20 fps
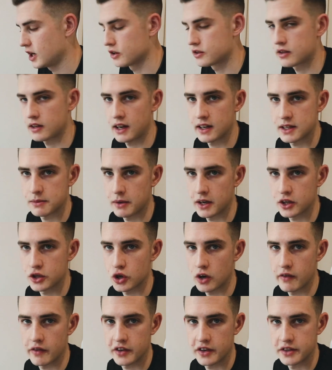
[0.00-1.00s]
I also like to make
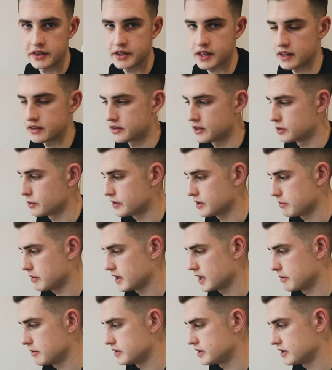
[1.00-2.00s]
sure everything's centered within
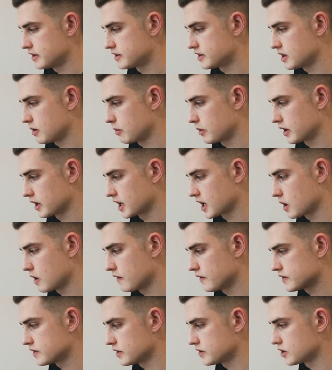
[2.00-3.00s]
my images. So we're gonna go
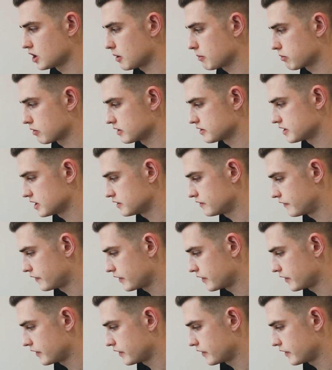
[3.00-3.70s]
over to the top where it says